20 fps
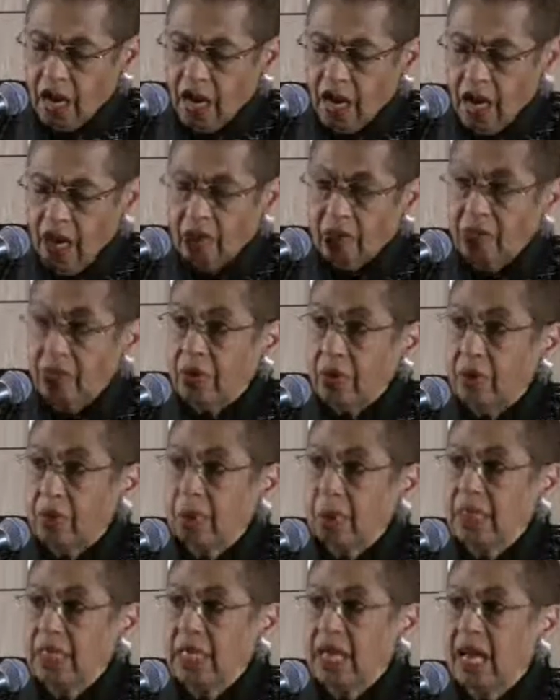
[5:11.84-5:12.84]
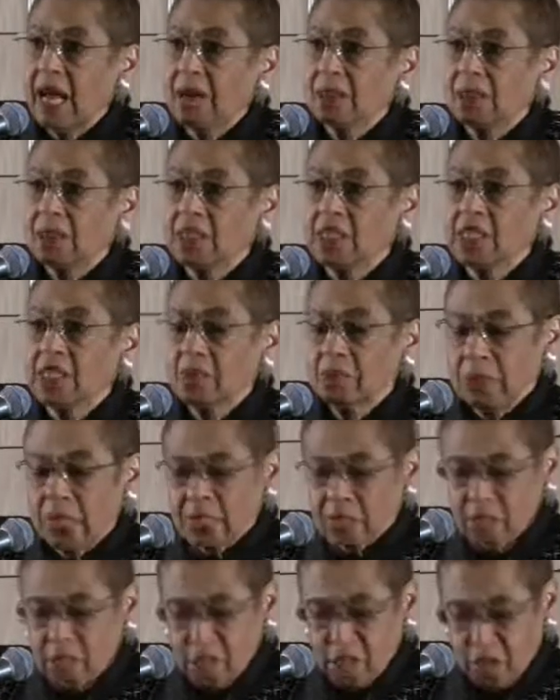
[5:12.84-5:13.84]
of uh, Minneapolis,
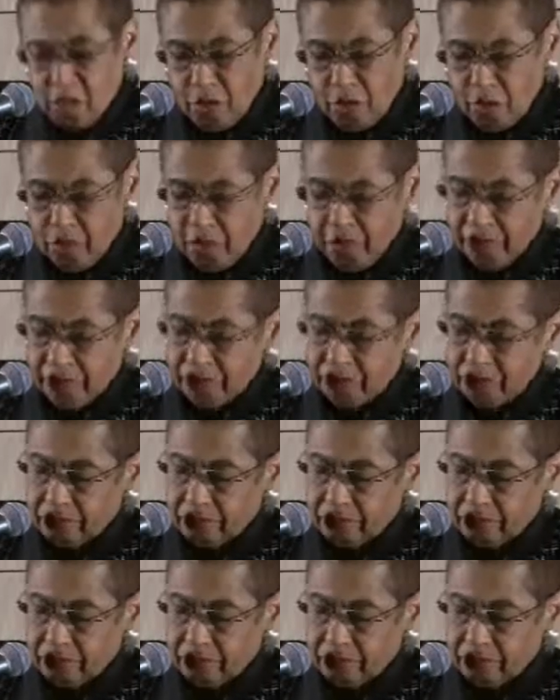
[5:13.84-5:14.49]
Minnesota.